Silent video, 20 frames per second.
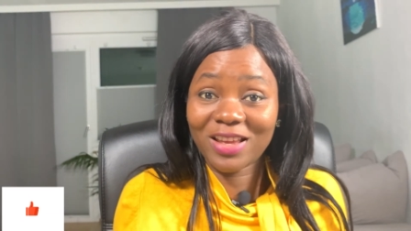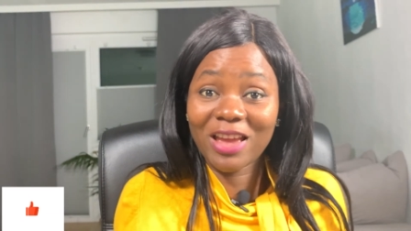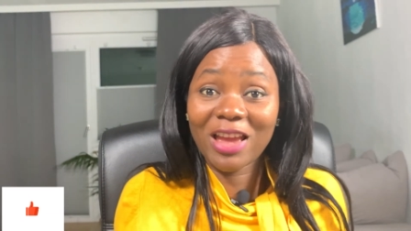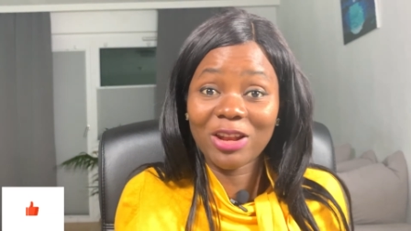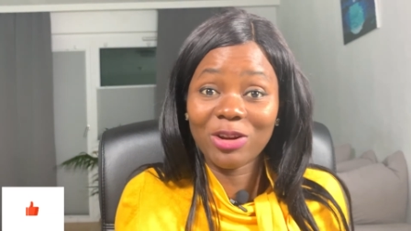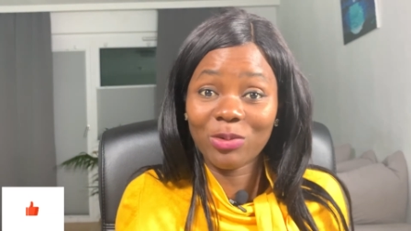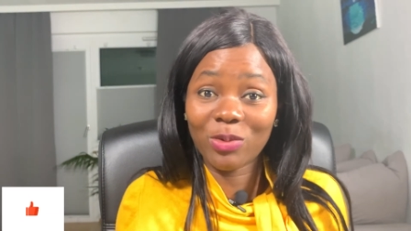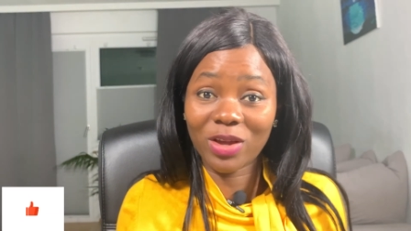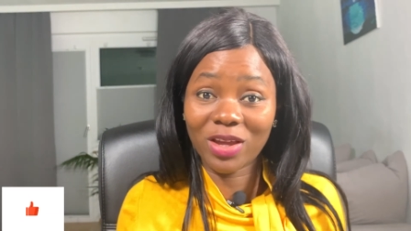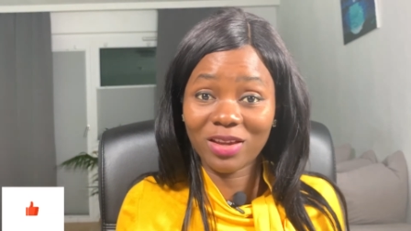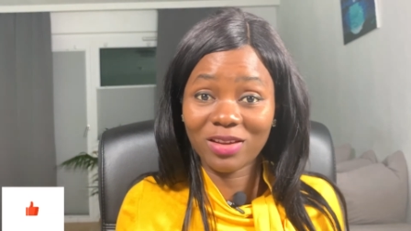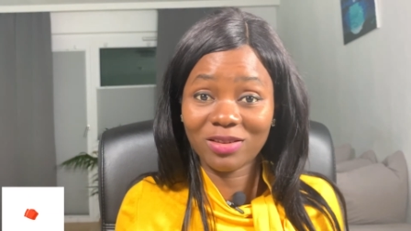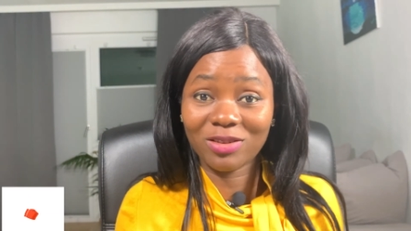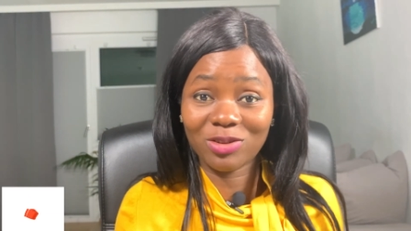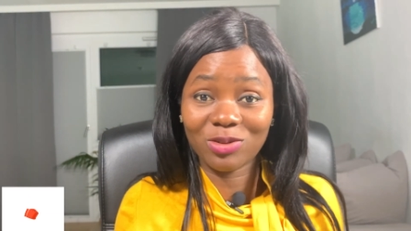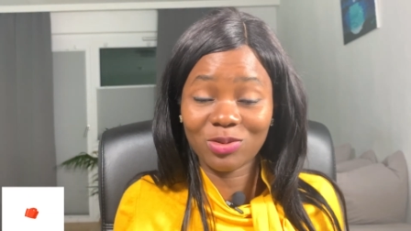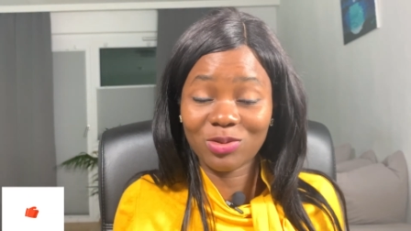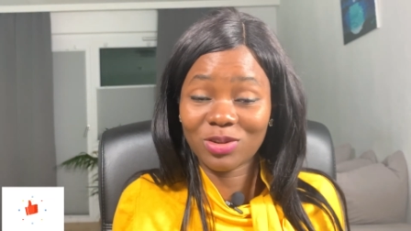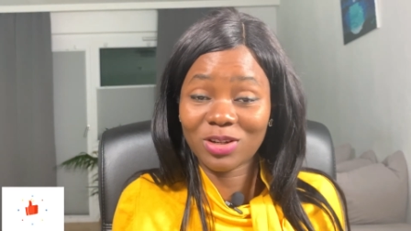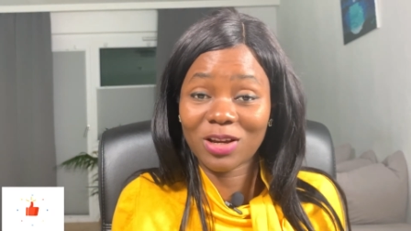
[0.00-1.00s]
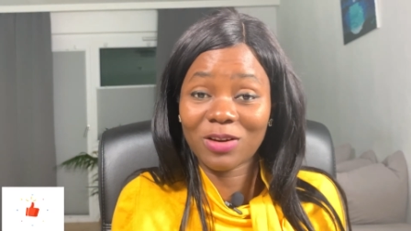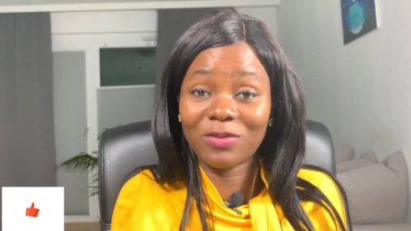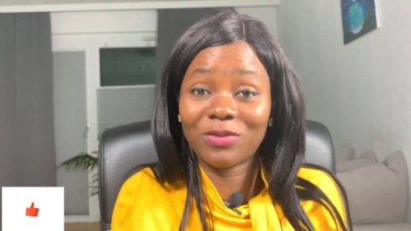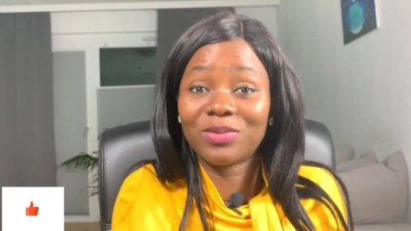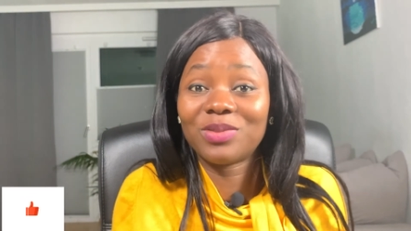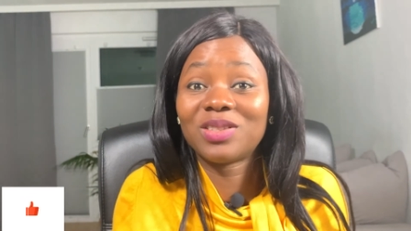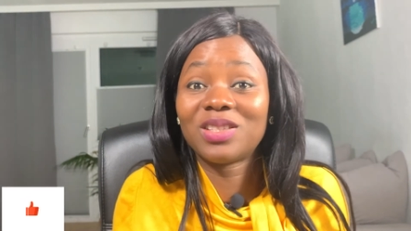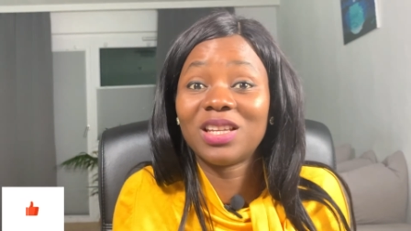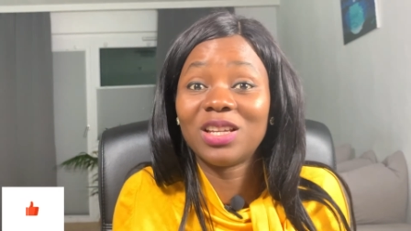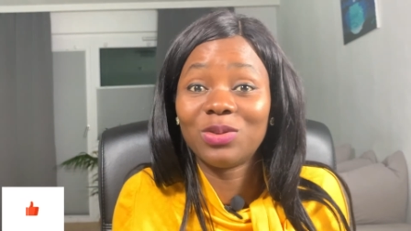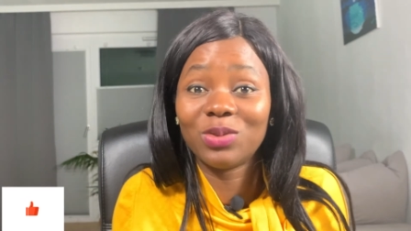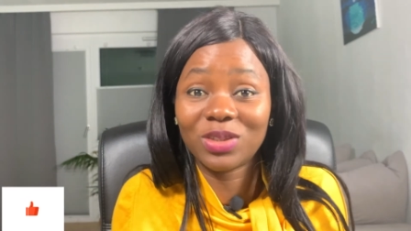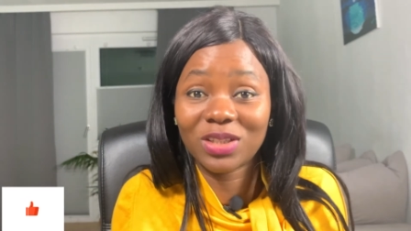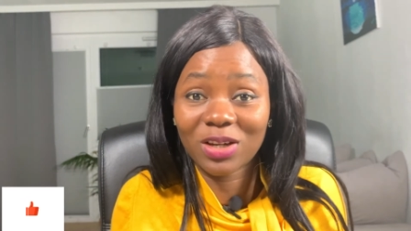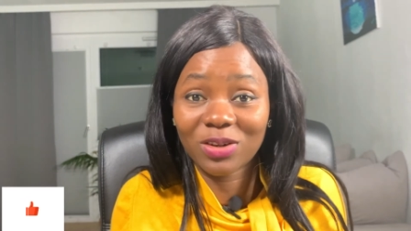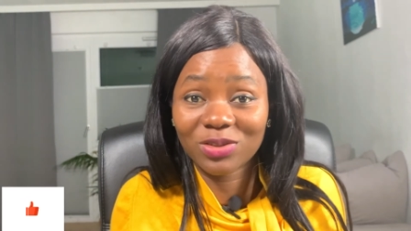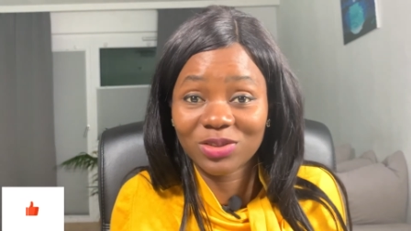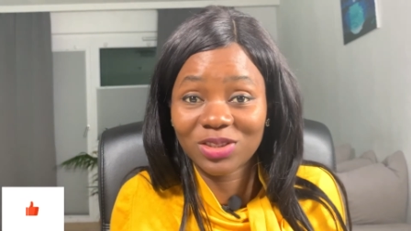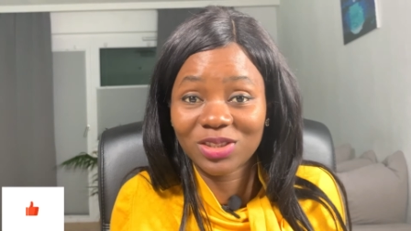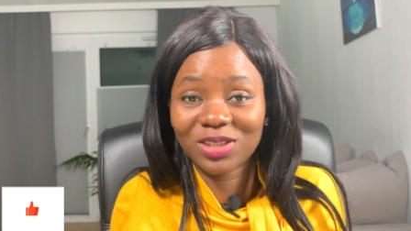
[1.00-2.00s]
anyway? You could have stayed
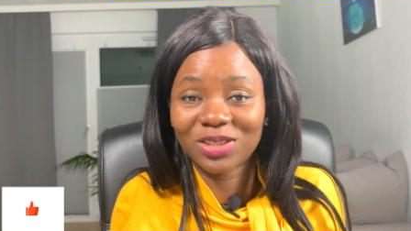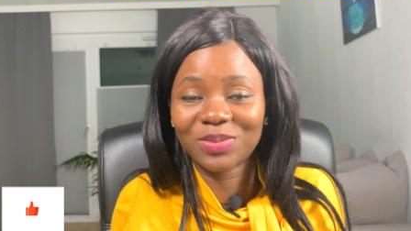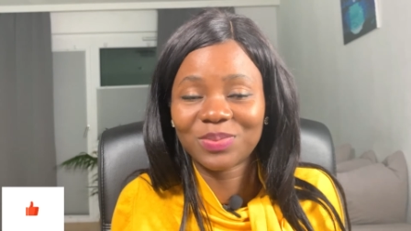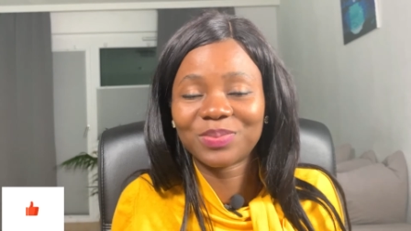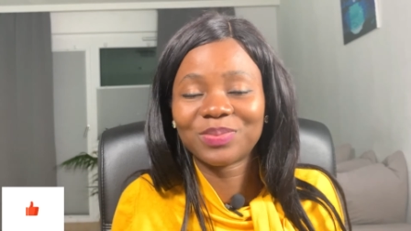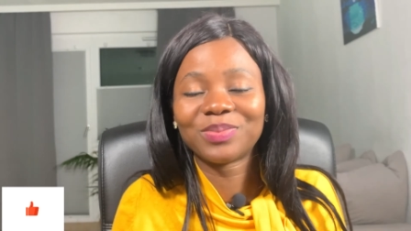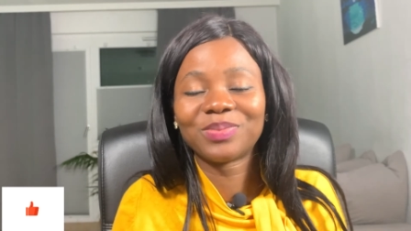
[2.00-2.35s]
without it.